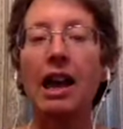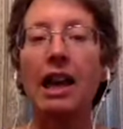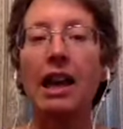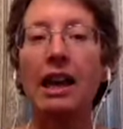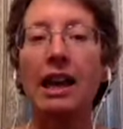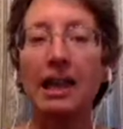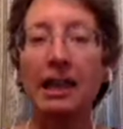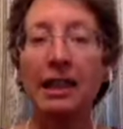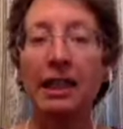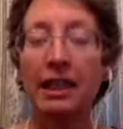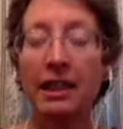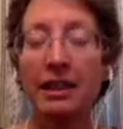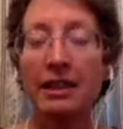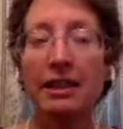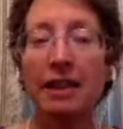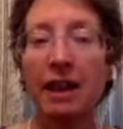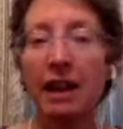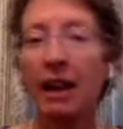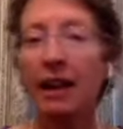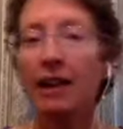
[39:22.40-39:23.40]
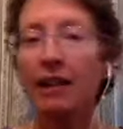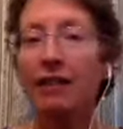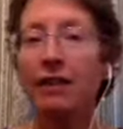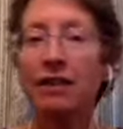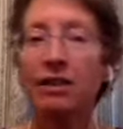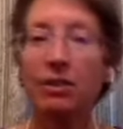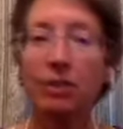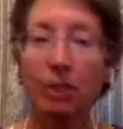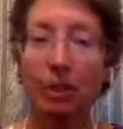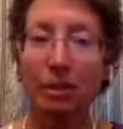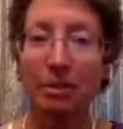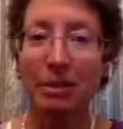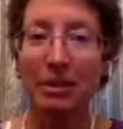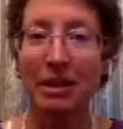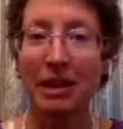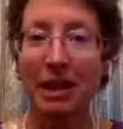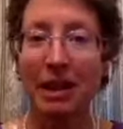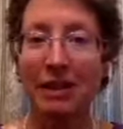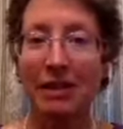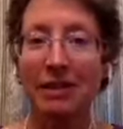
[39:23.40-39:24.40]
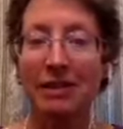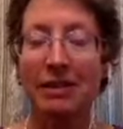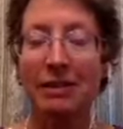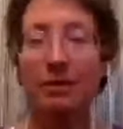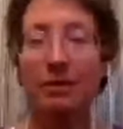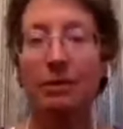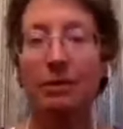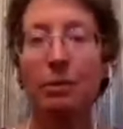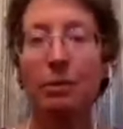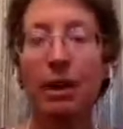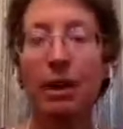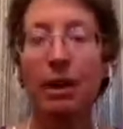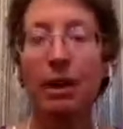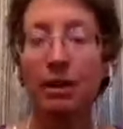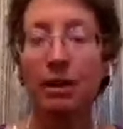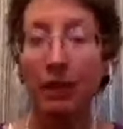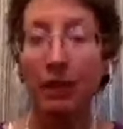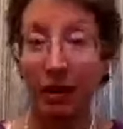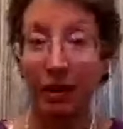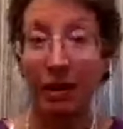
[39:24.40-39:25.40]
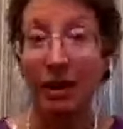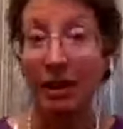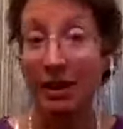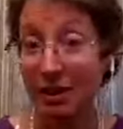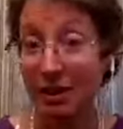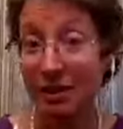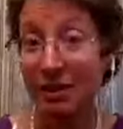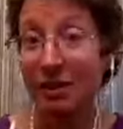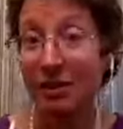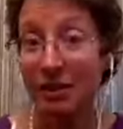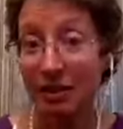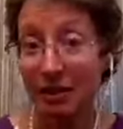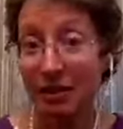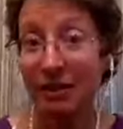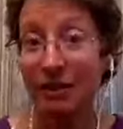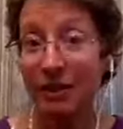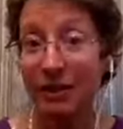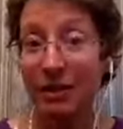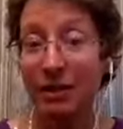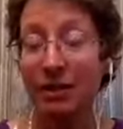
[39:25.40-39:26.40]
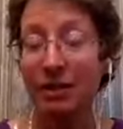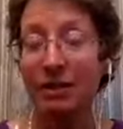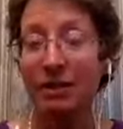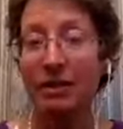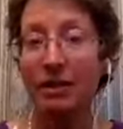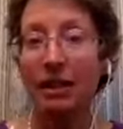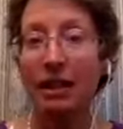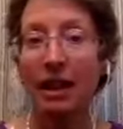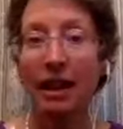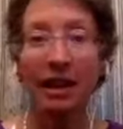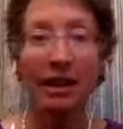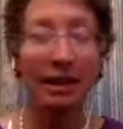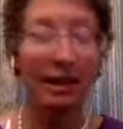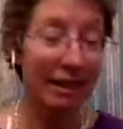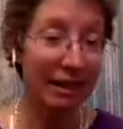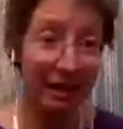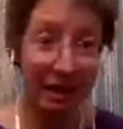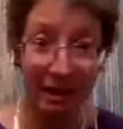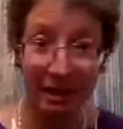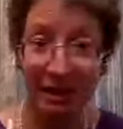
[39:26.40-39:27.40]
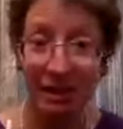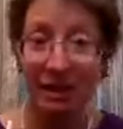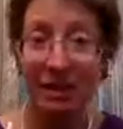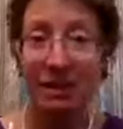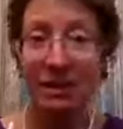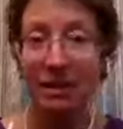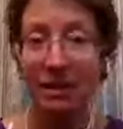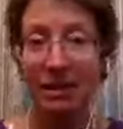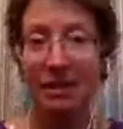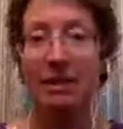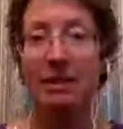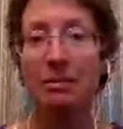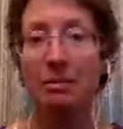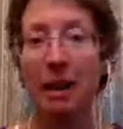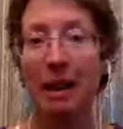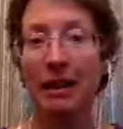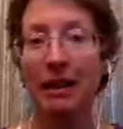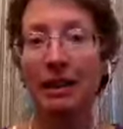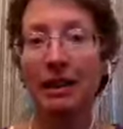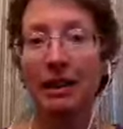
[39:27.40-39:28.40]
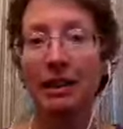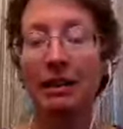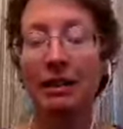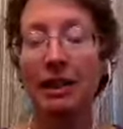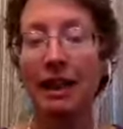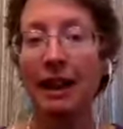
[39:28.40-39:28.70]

in this kind of a circumstance where there is division and it is systematic,